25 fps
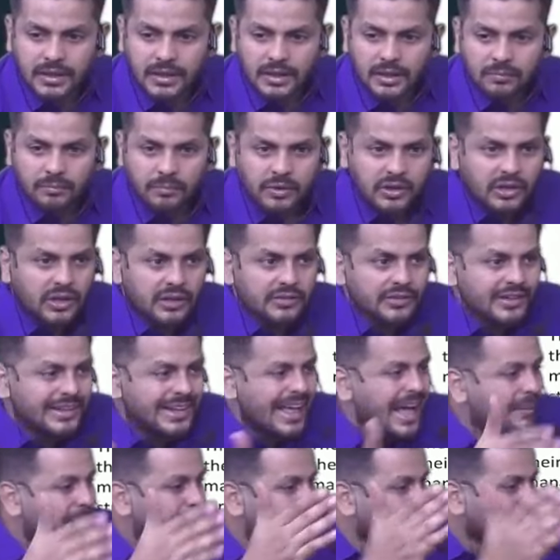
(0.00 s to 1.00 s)
Because it
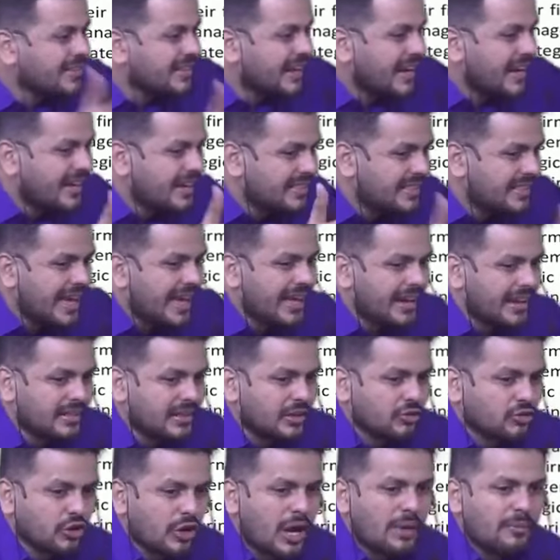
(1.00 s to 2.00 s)
happens right there, the
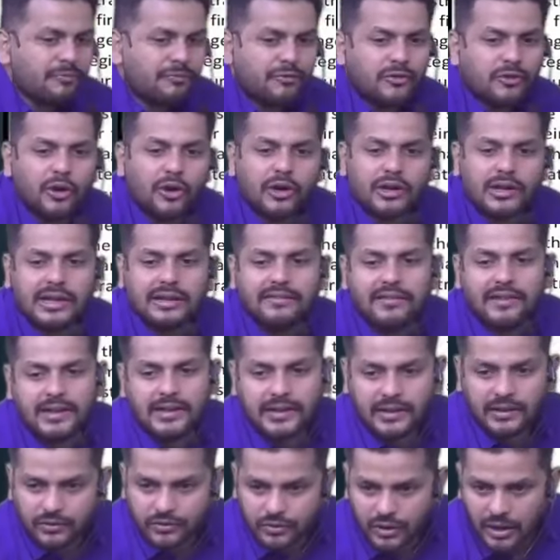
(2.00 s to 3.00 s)
shop floor level it
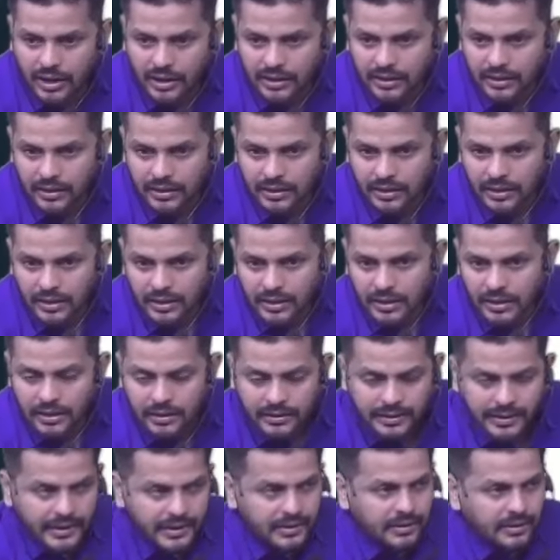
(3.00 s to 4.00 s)
is called.
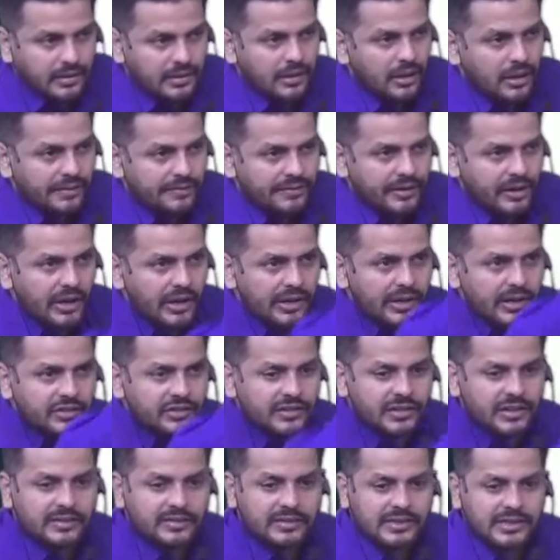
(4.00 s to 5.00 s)
Right? Every organization
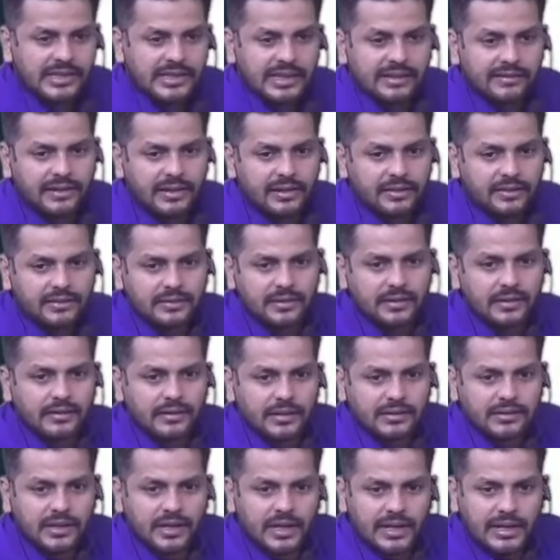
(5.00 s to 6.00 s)
has 3 levels. The
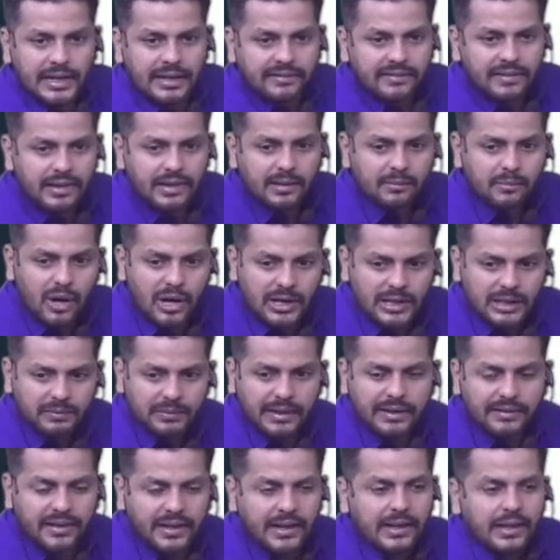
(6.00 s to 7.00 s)
third level, the bottom
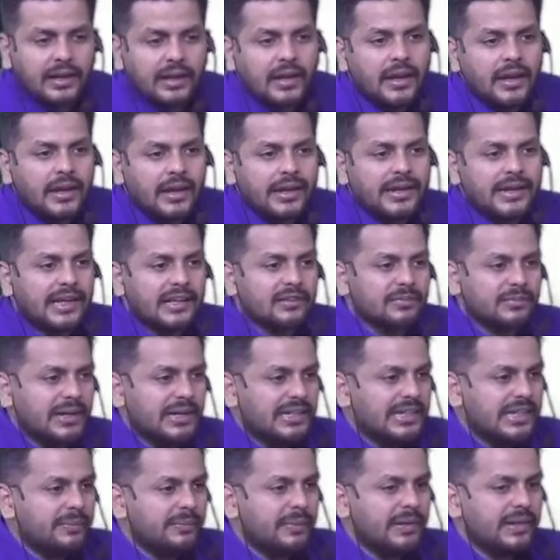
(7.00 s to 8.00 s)
level, it has
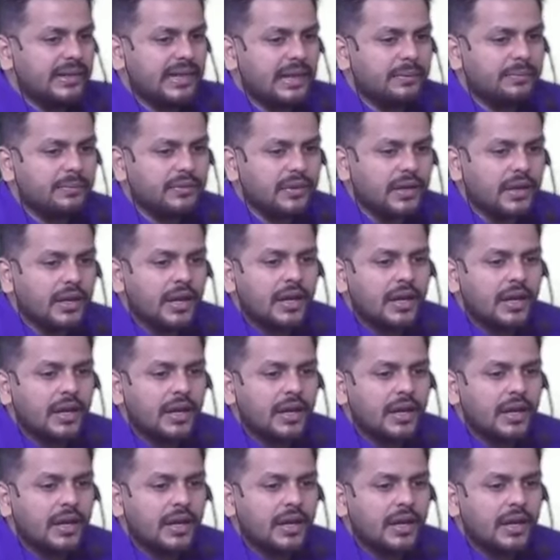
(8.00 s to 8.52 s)
multiple names.